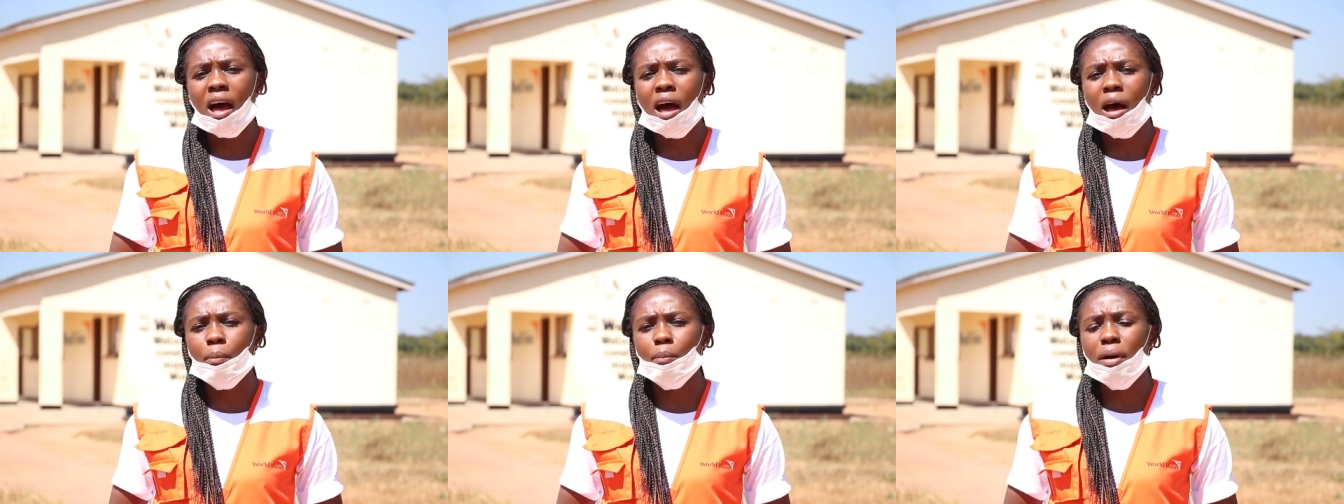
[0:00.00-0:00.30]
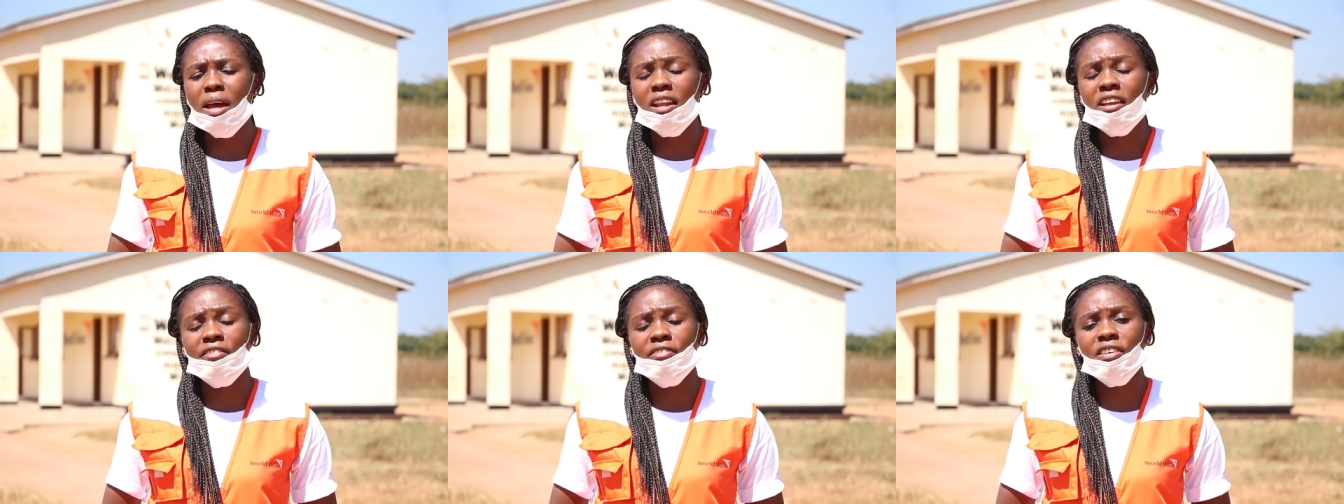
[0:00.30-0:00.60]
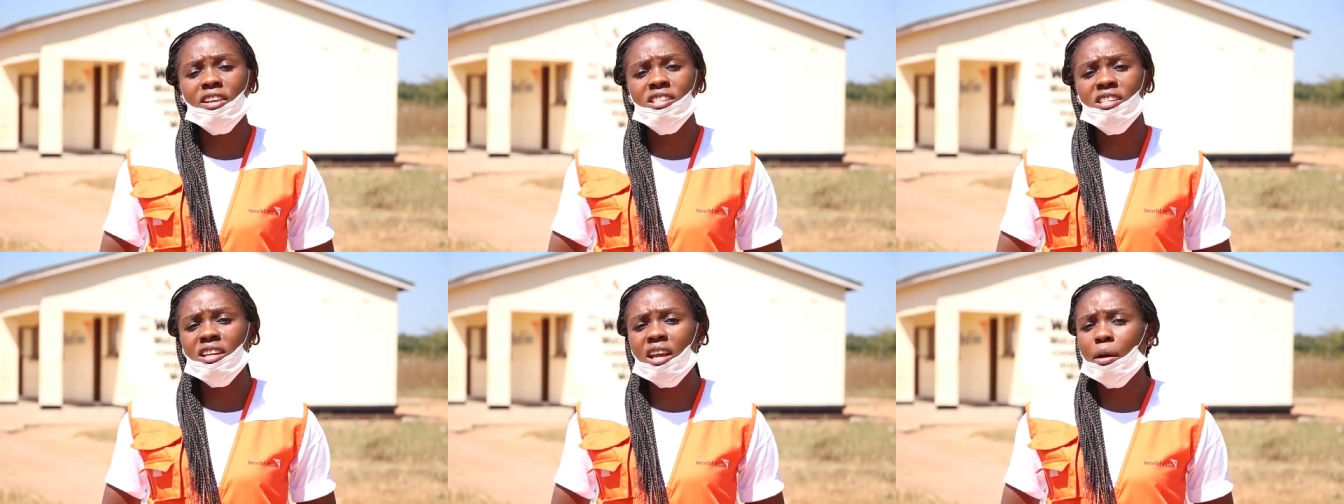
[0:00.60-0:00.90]
are
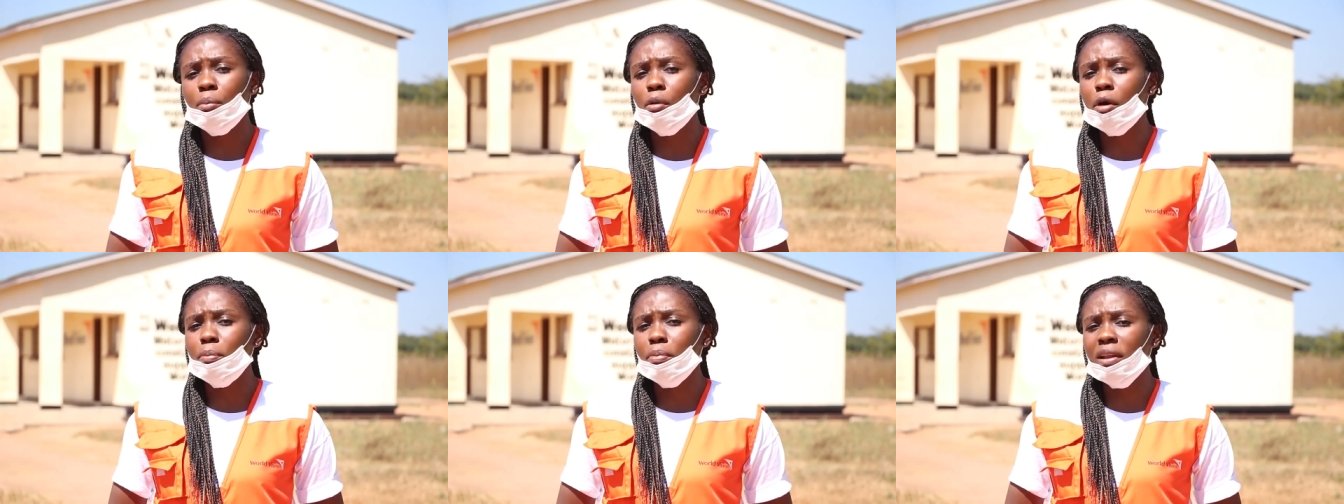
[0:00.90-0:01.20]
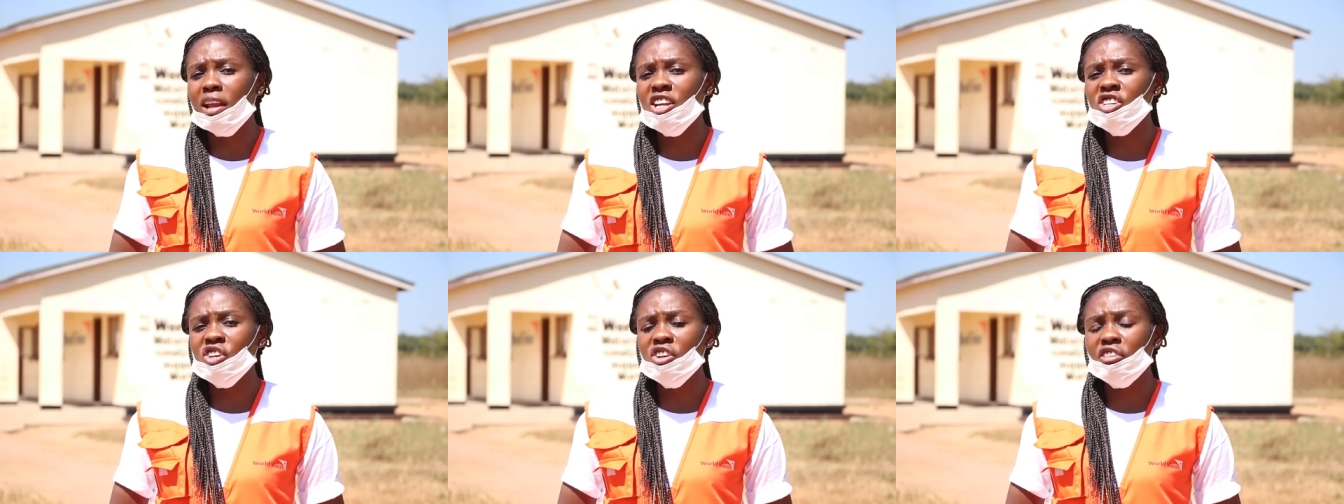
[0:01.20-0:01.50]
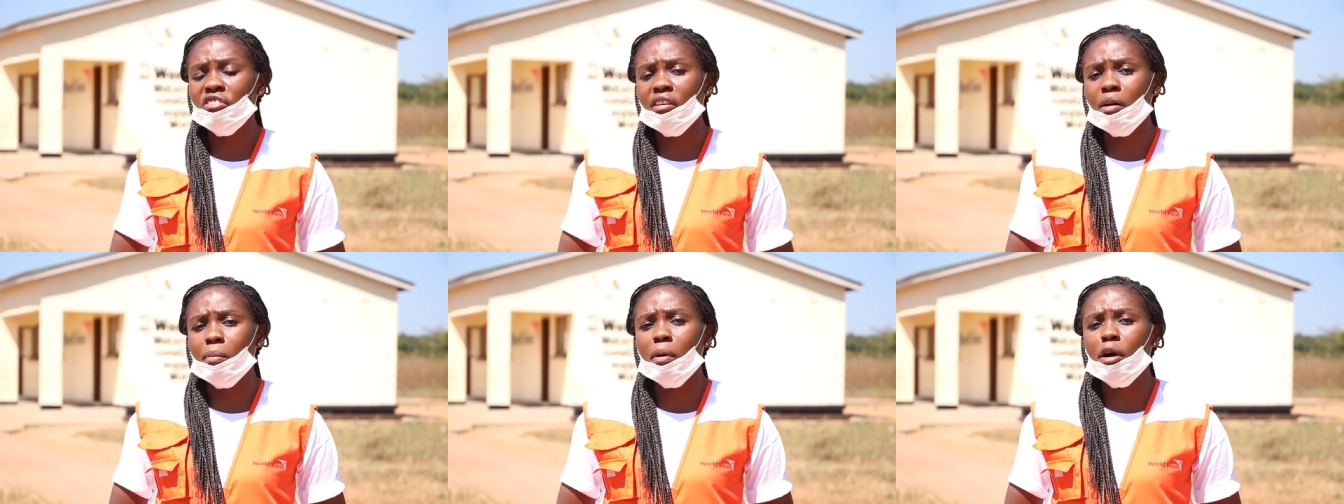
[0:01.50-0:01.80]
benefiting a
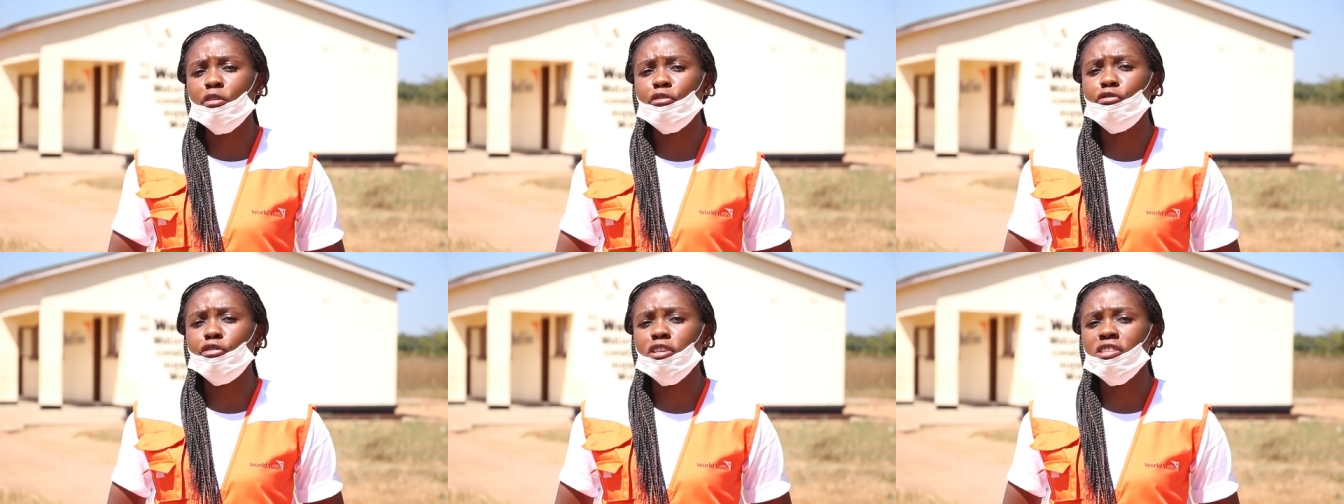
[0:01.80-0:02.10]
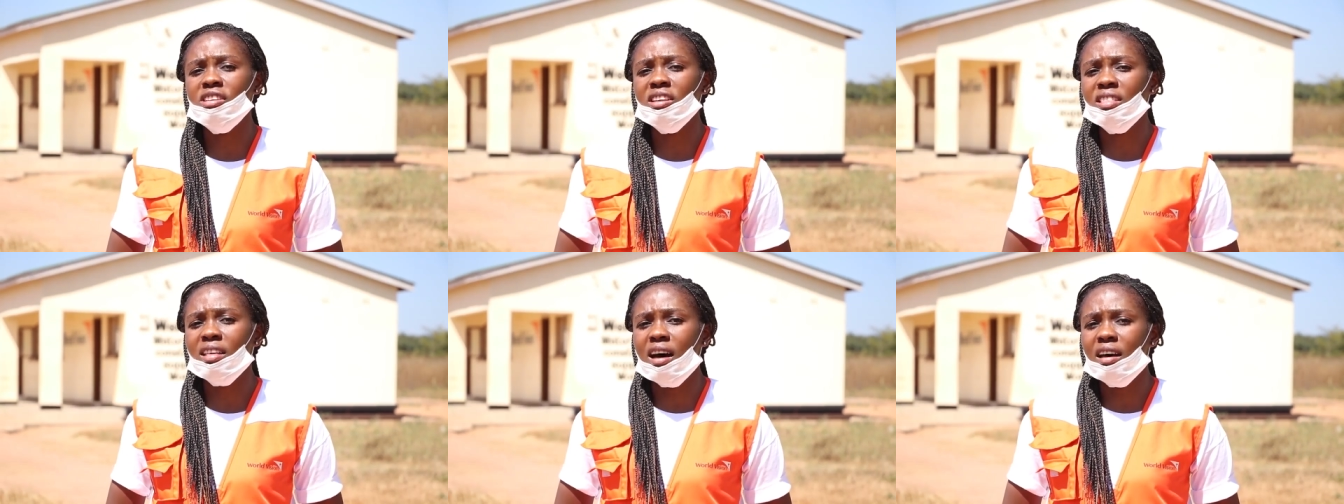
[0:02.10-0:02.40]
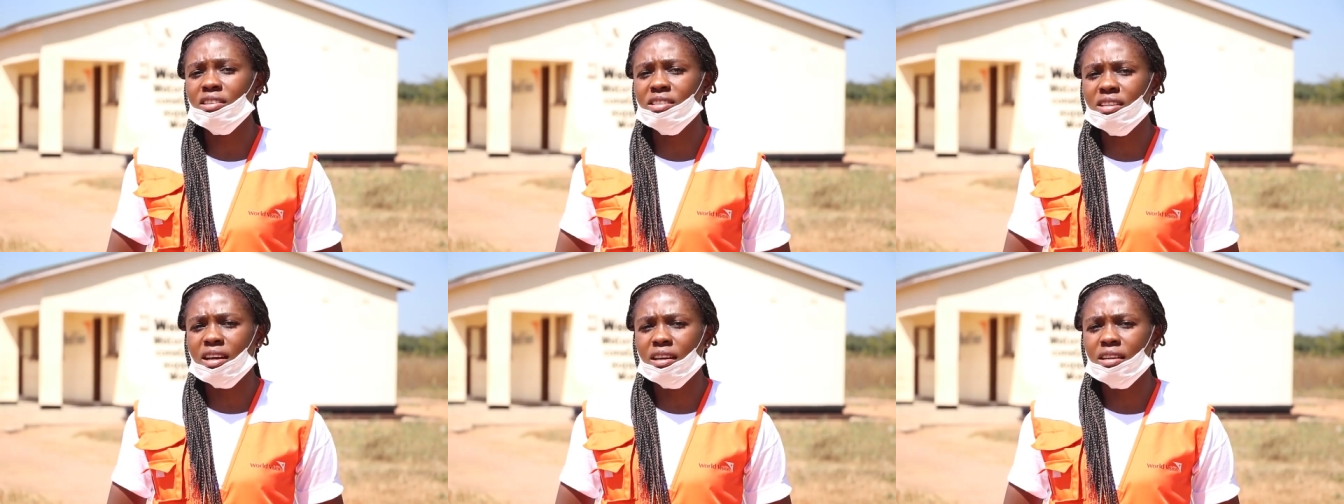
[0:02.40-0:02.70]
population of about
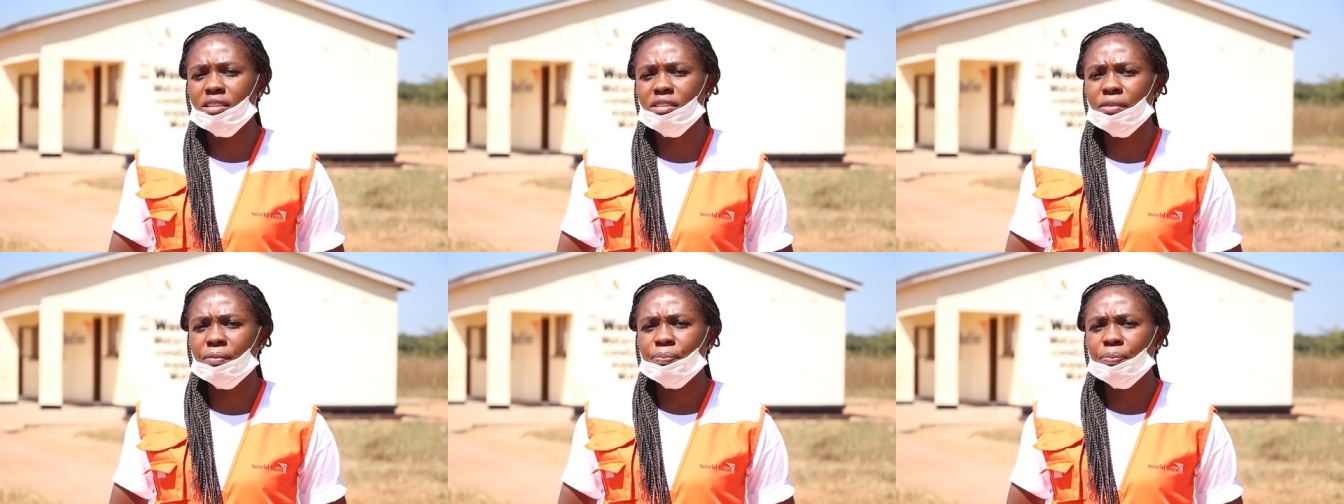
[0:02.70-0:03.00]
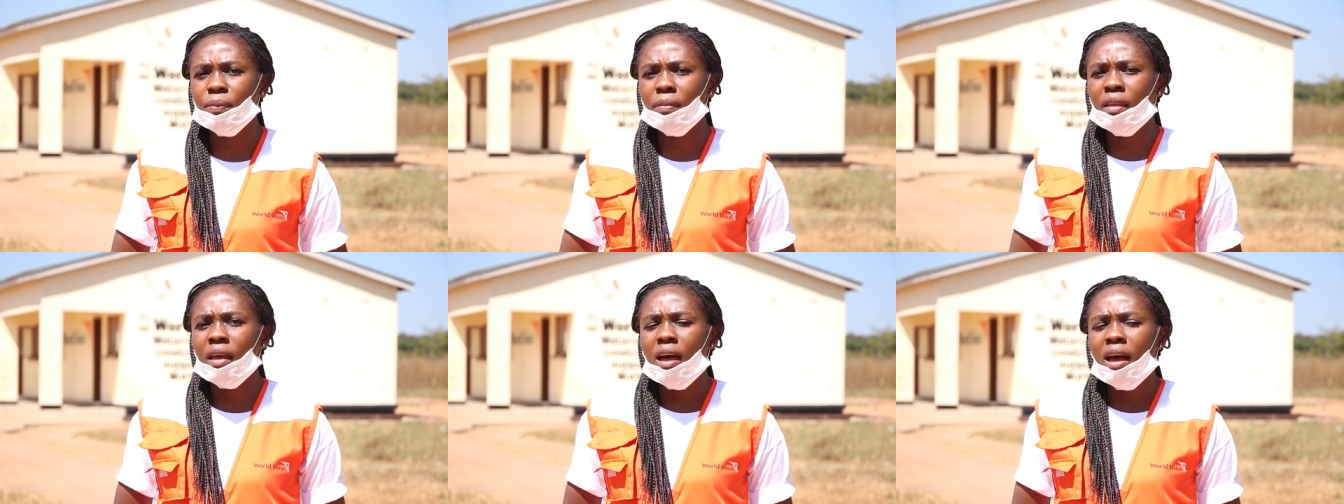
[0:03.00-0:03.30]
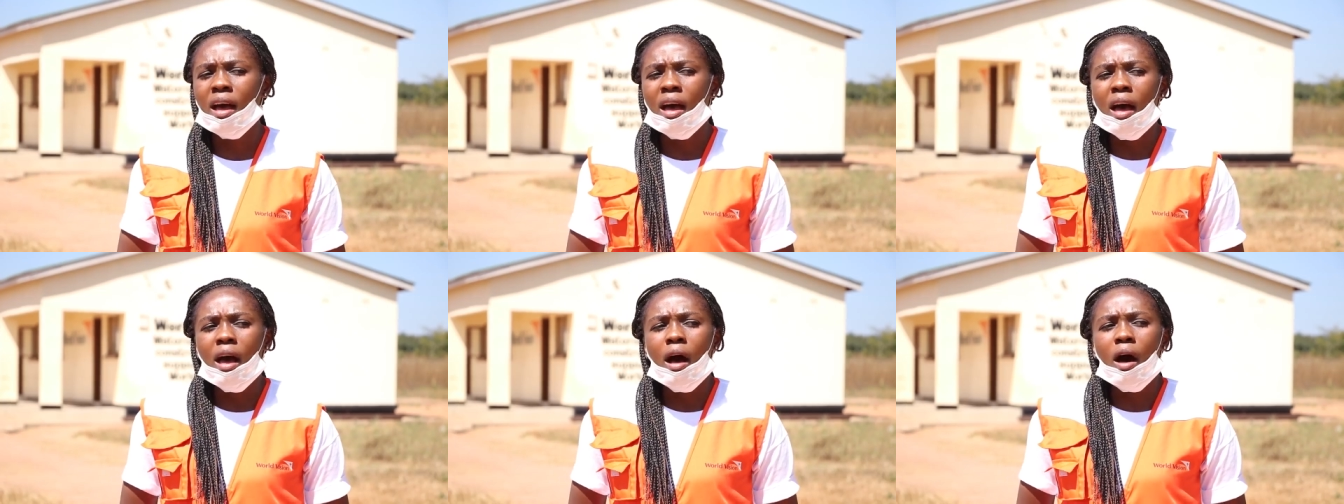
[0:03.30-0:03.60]

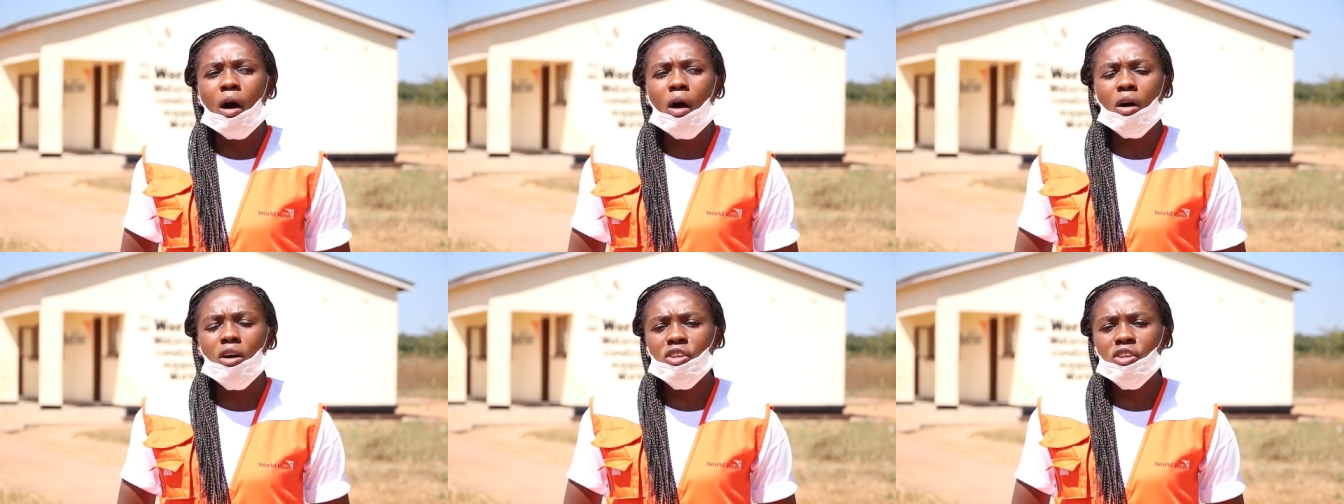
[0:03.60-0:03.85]
40,000.